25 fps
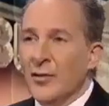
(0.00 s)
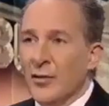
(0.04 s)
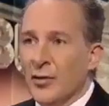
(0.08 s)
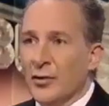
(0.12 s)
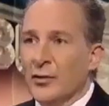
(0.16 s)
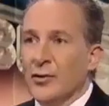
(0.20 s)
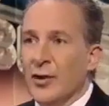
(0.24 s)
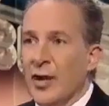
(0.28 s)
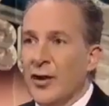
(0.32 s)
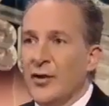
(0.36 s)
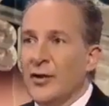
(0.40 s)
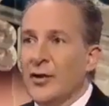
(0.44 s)

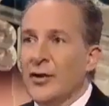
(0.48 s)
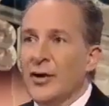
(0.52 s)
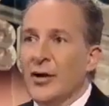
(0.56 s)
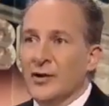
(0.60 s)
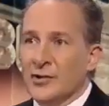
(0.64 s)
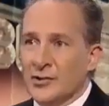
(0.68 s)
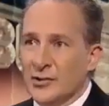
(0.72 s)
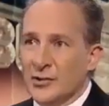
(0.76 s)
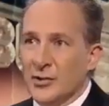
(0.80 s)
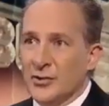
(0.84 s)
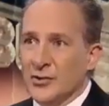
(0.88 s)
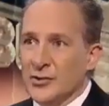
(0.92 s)
They're lending
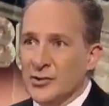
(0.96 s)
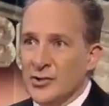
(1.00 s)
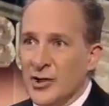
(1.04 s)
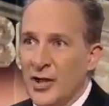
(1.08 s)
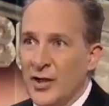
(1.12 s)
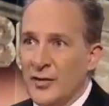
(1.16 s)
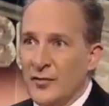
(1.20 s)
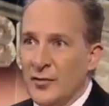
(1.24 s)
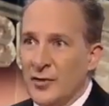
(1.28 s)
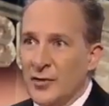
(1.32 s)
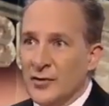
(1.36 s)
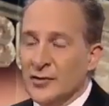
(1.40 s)
us their
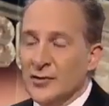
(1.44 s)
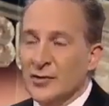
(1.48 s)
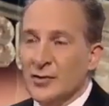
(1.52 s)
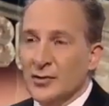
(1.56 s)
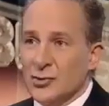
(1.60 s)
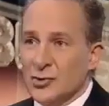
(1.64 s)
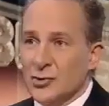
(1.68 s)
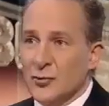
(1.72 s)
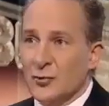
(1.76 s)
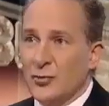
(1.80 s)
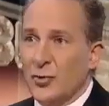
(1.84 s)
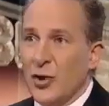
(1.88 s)
savings.
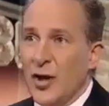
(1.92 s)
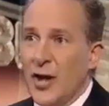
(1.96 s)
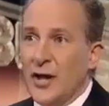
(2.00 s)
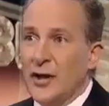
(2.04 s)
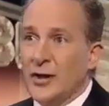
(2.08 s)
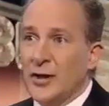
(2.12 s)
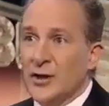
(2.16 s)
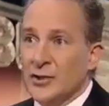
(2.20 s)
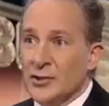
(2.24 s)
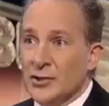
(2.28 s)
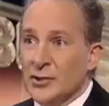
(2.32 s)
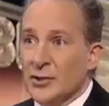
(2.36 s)
They're
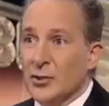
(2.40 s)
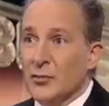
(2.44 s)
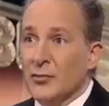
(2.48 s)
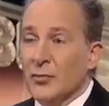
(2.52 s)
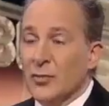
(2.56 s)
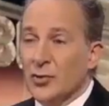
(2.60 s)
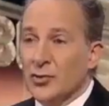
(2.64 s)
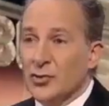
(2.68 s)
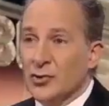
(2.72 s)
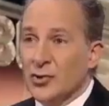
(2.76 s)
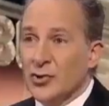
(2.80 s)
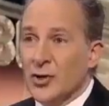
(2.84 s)
supplying us their
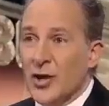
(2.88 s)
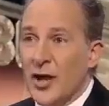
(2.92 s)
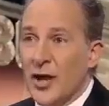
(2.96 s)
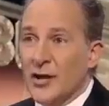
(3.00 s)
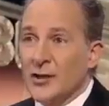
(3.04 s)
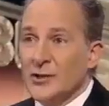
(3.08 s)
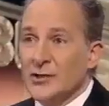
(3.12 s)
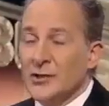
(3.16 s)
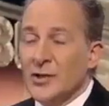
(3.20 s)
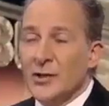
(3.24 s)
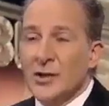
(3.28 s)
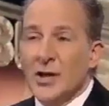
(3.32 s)

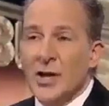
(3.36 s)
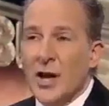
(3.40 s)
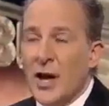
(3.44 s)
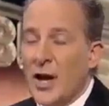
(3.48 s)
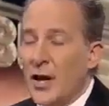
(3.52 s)
merchandise.